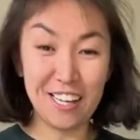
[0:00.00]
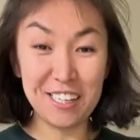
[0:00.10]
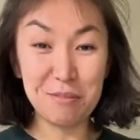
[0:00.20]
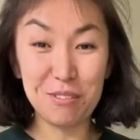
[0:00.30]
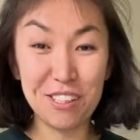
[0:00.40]

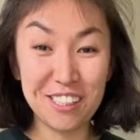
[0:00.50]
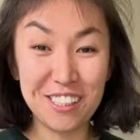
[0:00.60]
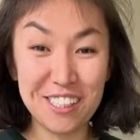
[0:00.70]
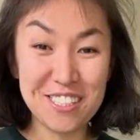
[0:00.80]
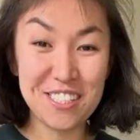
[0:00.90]
am a little
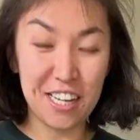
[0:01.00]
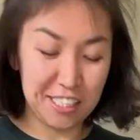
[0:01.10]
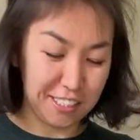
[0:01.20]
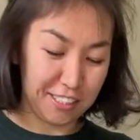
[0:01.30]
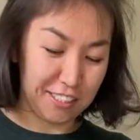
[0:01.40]

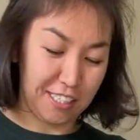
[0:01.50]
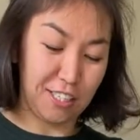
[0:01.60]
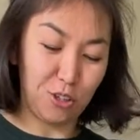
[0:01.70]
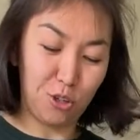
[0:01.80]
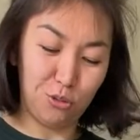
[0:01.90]
excited and
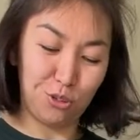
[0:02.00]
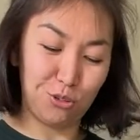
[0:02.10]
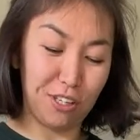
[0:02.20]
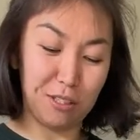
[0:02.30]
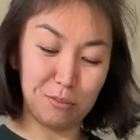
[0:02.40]

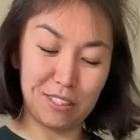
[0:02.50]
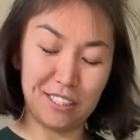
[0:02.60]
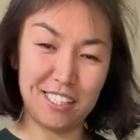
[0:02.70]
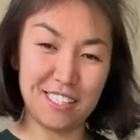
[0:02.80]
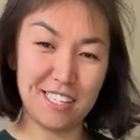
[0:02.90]
overwhelmed at
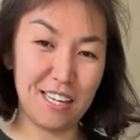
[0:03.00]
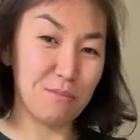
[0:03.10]
the same